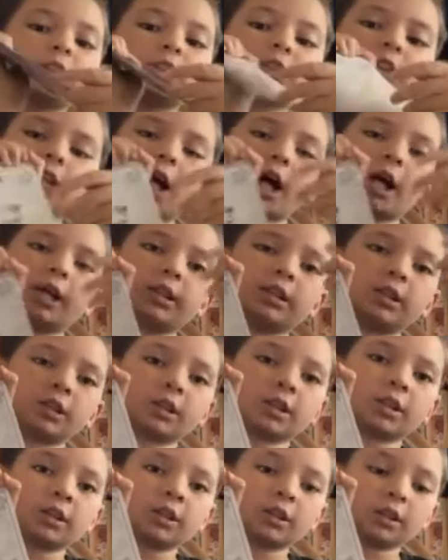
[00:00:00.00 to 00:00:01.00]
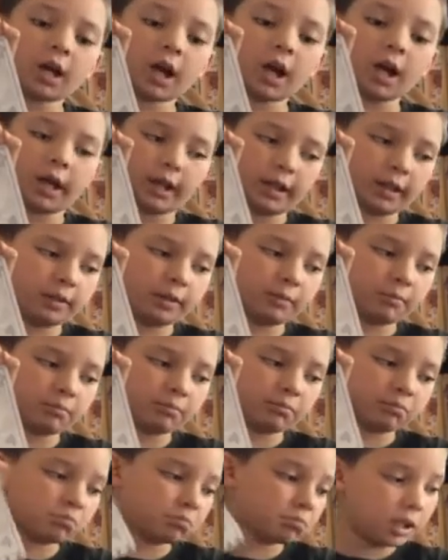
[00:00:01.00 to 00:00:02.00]
dying guy.
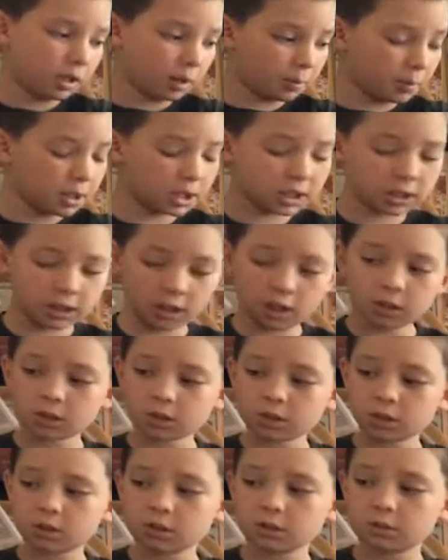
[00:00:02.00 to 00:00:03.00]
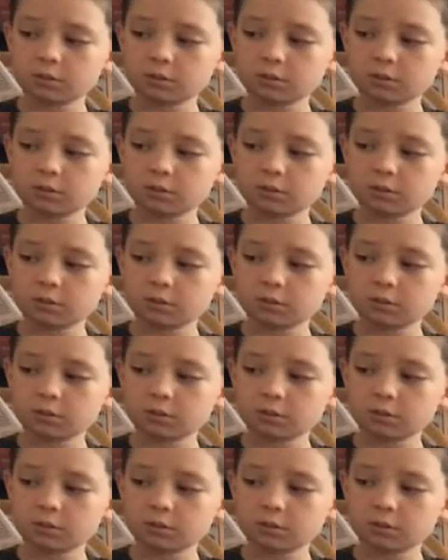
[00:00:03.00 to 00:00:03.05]
That makes sense